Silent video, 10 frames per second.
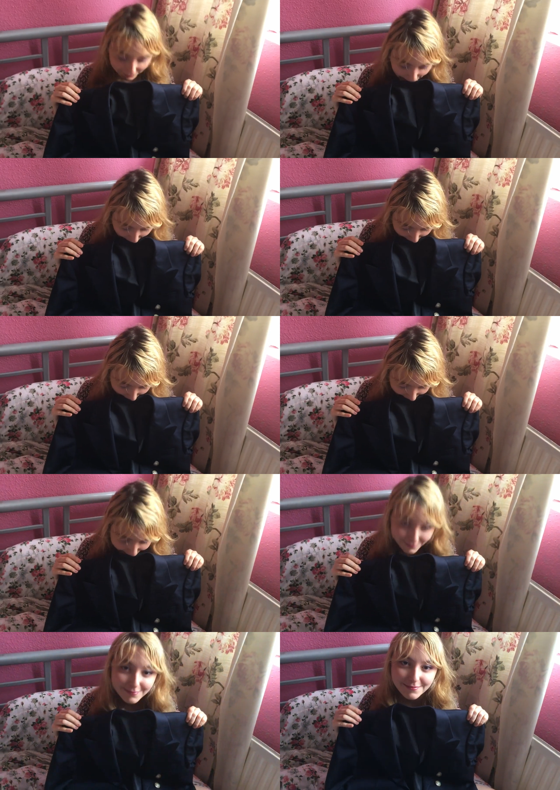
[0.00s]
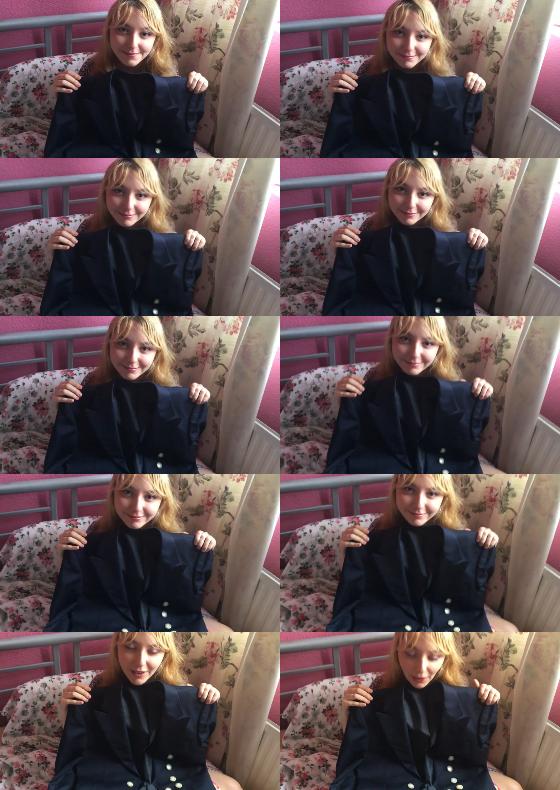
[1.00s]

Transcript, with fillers: tell, take us through your process.